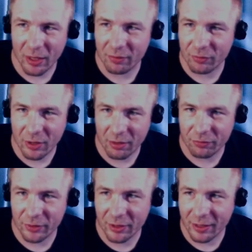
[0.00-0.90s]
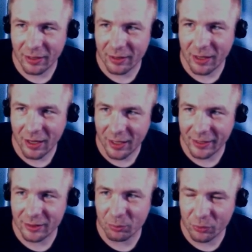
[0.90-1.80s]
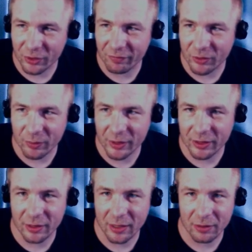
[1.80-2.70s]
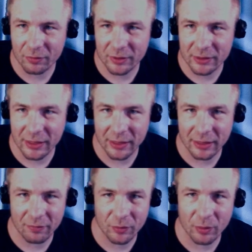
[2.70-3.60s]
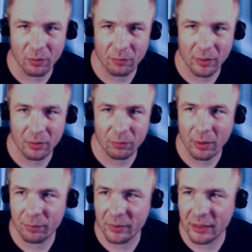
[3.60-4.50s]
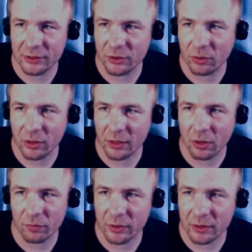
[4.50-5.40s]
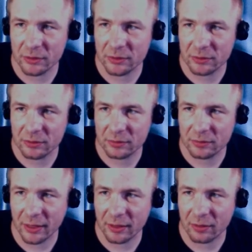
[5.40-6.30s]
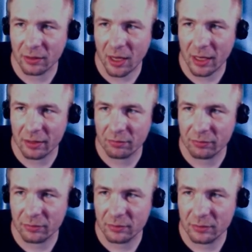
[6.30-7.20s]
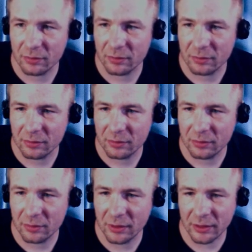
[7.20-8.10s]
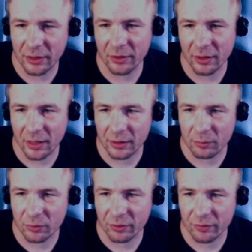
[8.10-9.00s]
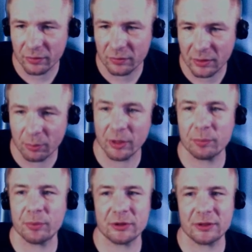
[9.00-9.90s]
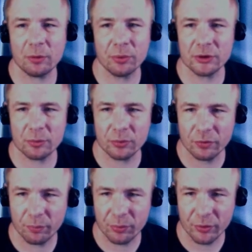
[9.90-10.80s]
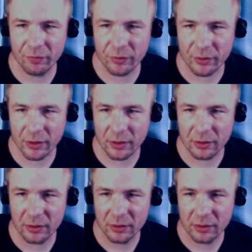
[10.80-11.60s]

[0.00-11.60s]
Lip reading: I have not figured out how to hide the preview in here, and I don't think they give you unless you click over to like live, and then you can hide the preview. No, but it still puts the preview there.